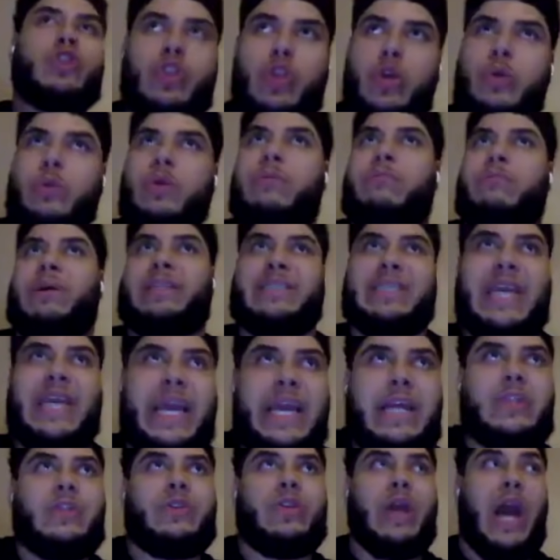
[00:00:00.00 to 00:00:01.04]
doing my
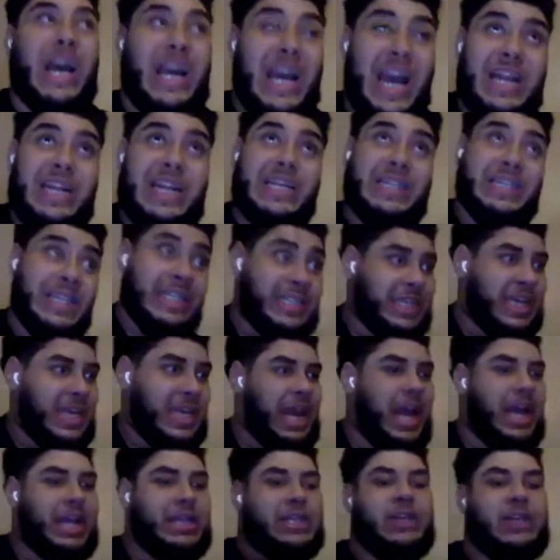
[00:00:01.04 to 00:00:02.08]
thing. I kind of
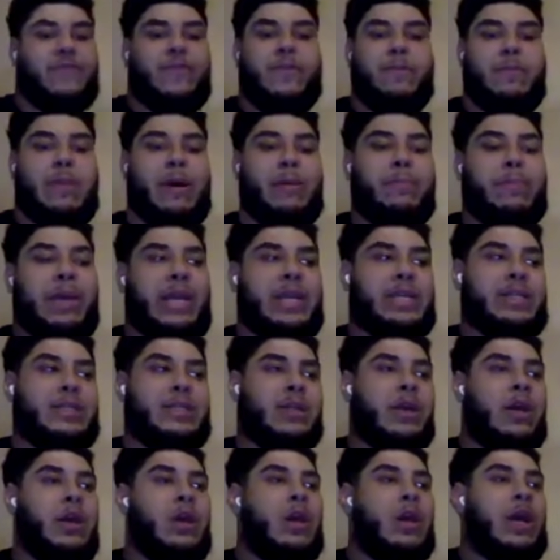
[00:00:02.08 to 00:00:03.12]
disconnected from my peers.
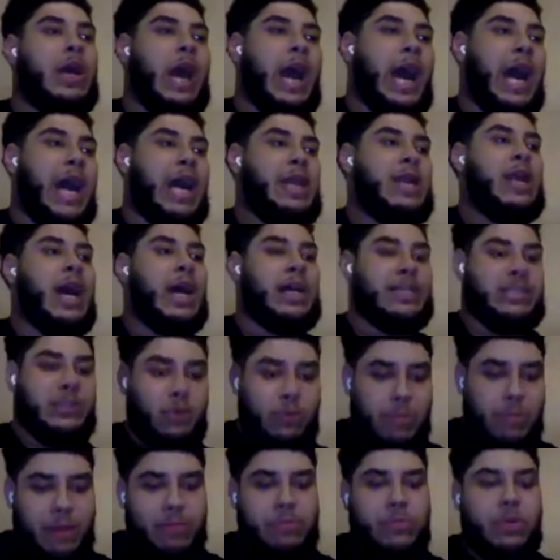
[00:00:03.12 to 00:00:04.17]
And I still
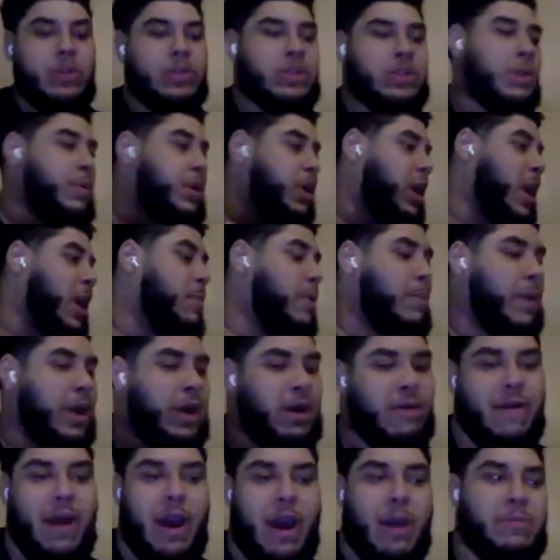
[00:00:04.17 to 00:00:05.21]
make music with a couple men
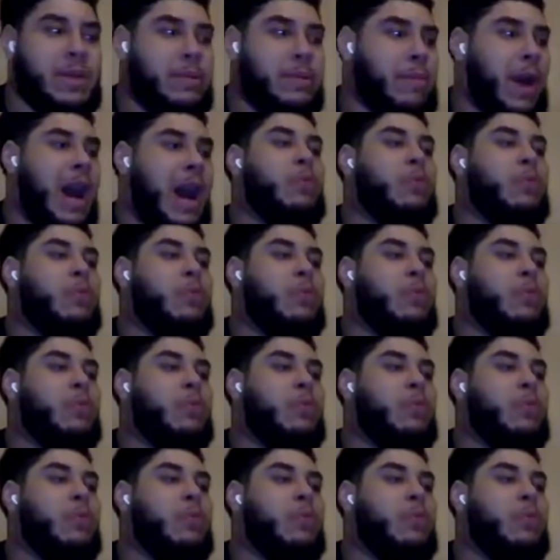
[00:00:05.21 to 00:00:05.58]
around me, but I